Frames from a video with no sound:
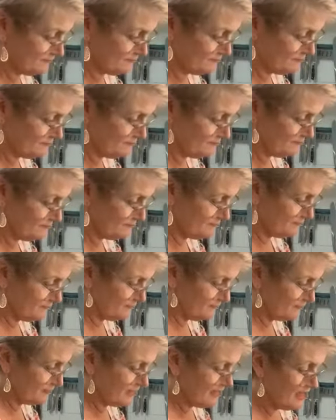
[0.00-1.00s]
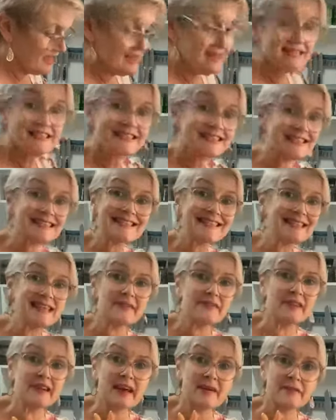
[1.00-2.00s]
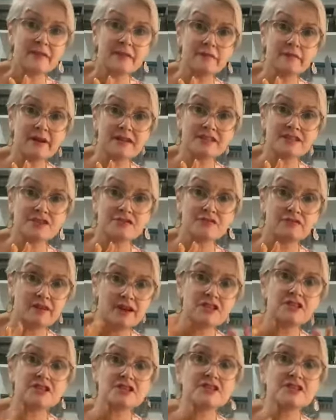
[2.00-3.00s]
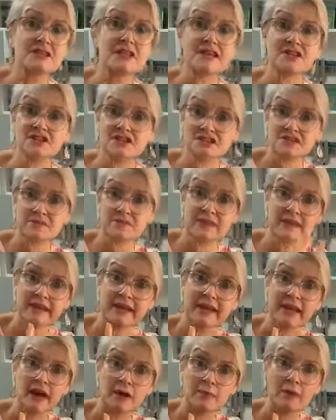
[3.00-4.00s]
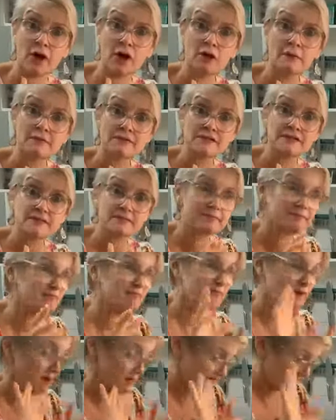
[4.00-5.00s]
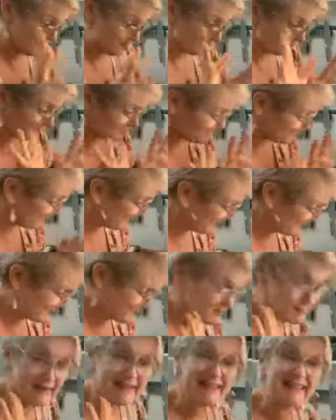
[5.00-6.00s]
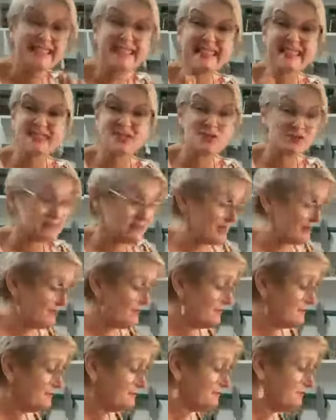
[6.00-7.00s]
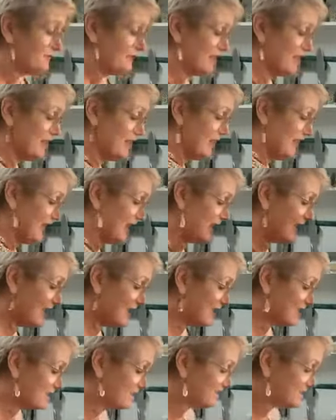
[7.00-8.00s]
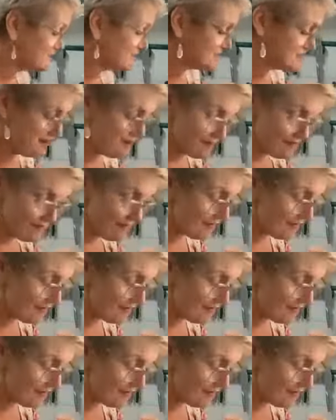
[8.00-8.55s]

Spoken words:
It doesn't even have a register, just flick it up over, I think I went to speed 6 or 7, and